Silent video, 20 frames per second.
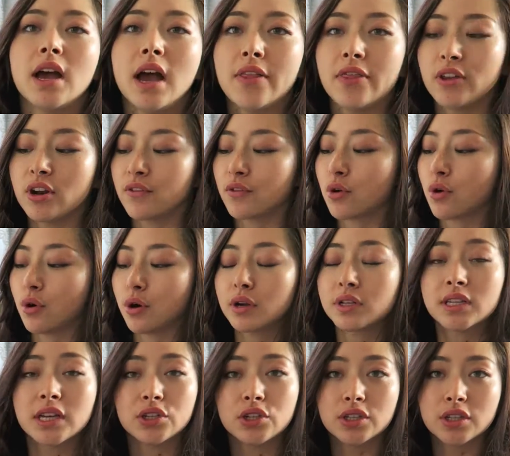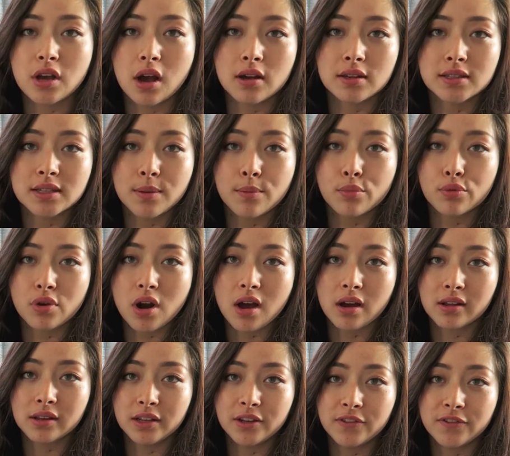And then of course I just got some
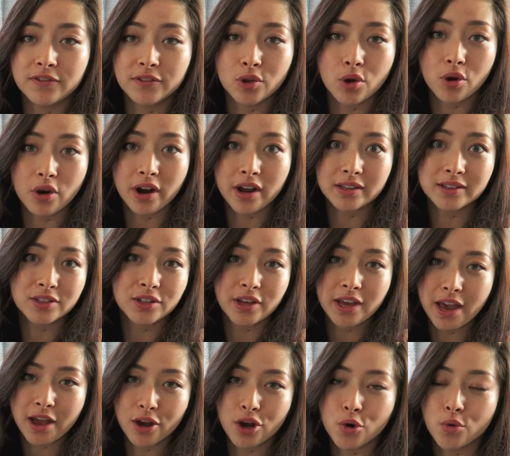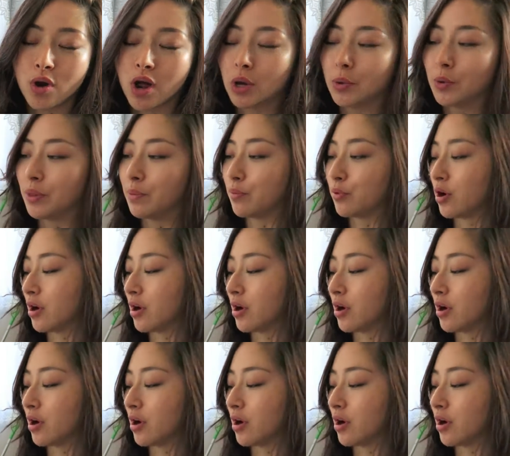broccoli florets. Can't go wrong with